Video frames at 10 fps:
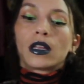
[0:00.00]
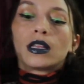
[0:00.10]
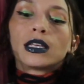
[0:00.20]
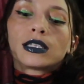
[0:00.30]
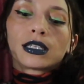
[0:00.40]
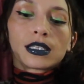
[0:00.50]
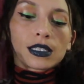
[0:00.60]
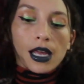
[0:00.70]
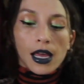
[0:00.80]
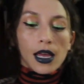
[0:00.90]
This
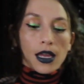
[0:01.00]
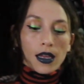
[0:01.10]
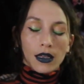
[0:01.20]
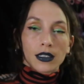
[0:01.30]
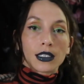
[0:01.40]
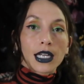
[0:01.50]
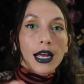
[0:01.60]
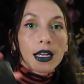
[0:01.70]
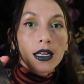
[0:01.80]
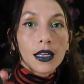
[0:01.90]
is a
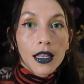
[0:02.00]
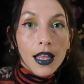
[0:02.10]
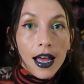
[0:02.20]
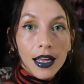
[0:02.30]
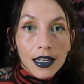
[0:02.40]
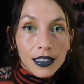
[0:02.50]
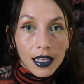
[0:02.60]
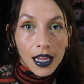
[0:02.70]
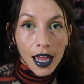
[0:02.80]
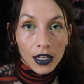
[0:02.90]
deck that it's
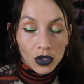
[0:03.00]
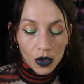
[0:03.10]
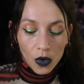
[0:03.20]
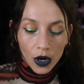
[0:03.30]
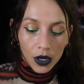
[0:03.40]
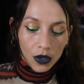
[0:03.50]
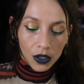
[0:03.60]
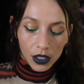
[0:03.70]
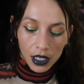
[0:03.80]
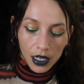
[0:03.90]
like angel
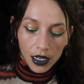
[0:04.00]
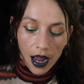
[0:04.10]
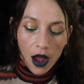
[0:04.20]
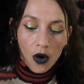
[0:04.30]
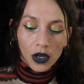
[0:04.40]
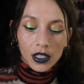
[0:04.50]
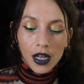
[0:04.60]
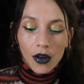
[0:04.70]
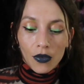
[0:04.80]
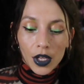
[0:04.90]
oracles, and I always
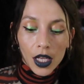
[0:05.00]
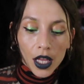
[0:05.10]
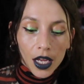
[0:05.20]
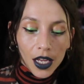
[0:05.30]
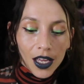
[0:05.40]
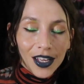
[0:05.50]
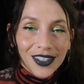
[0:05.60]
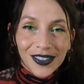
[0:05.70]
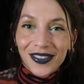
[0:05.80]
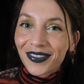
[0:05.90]
got really like
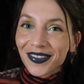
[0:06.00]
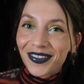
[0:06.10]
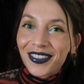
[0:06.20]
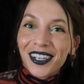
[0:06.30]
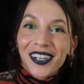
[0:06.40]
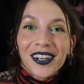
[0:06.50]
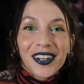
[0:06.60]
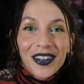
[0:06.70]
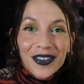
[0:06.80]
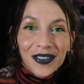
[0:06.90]

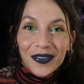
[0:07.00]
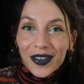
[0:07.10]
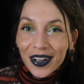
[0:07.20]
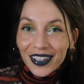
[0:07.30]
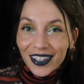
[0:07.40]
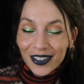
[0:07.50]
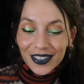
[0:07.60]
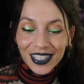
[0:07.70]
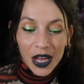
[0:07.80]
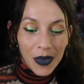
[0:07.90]
a
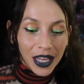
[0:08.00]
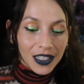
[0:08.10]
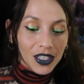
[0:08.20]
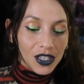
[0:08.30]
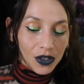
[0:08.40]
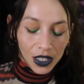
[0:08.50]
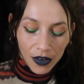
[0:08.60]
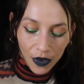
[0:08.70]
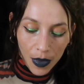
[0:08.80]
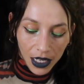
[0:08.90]
little timid to use
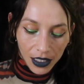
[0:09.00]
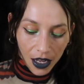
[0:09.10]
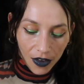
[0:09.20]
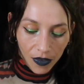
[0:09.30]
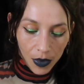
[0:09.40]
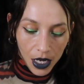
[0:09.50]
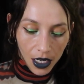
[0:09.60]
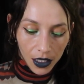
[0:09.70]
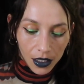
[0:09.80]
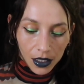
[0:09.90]
it for myself,
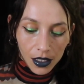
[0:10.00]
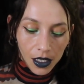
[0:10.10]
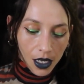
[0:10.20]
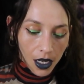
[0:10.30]
because